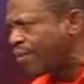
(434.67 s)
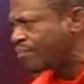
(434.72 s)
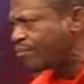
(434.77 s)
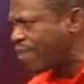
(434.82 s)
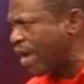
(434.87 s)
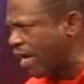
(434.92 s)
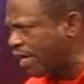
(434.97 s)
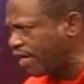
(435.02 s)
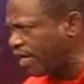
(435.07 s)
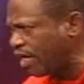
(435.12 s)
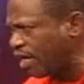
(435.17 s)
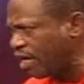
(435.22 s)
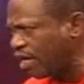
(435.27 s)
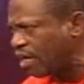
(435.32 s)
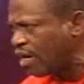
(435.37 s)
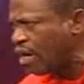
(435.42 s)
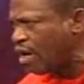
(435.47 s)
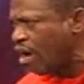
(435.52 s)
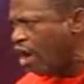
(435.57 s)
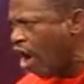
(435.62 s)
many
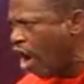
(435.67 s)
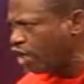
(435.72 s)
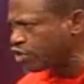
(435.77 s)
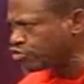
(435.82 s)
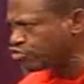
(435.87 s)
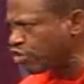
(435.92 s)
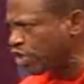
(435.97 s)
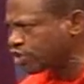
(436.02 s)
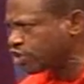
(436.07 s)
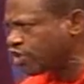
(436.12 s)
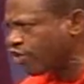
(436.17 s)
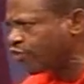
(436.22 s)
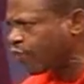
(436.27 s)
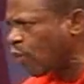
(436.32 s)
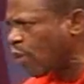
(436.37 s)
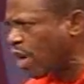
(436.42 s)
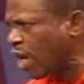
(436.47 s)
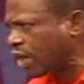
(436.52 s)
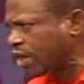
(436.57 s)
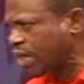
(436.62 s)
hundreds of
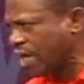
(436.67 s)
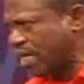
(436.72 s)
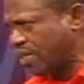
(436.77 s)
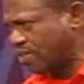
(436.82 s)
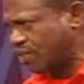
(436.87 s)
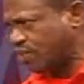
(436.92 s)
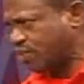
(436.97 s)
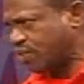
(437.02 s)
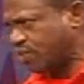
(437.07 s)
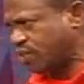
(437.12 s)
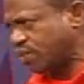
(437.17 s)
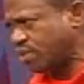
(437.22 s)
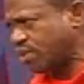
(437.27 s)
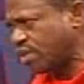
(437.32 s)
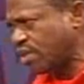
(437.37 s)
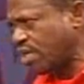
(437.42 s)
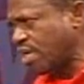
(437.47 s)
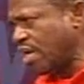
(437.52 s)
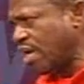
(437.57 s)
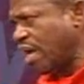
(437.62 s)
workers,
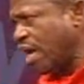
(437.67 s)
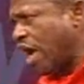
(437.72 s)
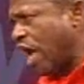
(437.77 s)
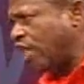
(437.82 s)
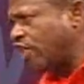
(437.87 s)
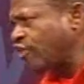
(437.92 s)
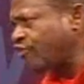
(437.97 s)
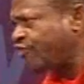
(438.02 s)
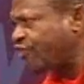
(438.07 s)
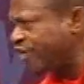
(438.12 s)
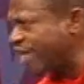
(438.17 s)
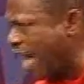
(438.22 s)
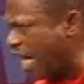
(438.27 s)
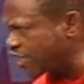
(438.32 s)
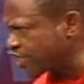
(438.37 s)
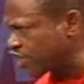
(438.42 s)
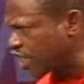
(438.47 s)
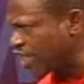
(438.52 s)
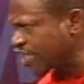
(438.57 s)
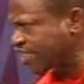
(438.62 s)
and the
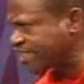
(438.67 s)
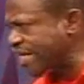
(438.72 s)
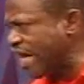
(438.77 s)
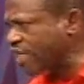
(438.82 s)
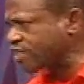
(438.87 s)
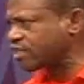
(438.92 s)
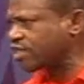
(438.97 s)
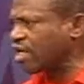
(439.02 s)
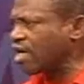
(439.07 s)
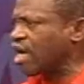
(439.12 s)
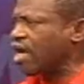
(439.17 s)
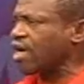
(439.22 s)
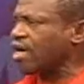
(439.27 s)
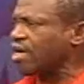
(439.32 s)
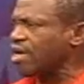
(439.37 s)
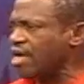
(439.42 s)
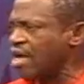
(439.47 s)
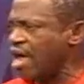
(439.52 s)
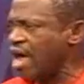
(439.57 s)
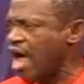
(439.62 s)
financial sector
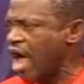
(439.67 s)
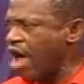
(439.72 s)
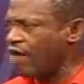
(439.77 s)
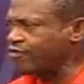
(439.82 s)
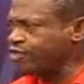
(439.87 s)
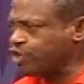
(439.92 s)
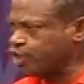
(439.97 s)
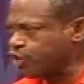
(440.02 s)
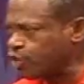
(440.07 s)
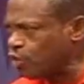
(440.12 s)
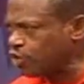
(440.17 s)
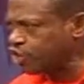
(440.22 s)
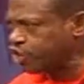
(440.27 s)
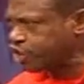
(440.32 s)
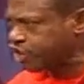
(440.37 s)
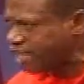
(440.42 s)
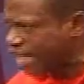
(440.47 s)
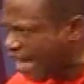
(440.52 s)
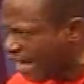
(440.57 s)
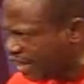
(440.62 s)
have stood
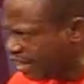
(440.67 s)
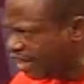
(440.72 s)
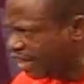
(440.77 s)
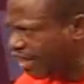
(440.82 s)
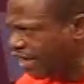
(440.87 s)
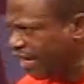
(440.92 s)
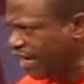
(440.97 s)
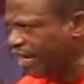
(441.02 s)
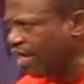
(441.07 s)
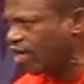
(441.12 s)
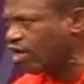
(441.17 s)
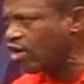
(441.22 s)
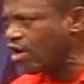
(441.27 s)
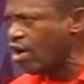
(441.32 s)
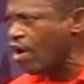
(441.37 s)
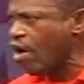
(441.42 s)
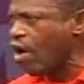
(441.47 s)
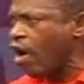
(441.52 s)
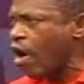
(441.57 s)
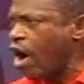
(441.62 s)
shakily
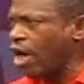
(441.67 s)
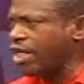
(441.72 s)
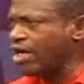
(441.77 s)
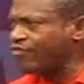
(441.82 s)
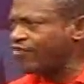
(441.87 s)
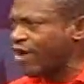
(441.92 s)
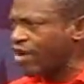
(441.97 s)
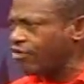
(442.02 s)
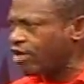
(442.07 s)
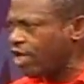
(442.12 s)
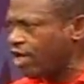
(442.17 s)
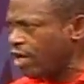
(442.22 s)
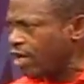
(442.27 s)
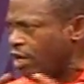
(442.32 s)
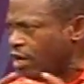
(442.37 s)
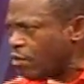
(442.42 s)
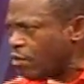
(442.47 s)
on a very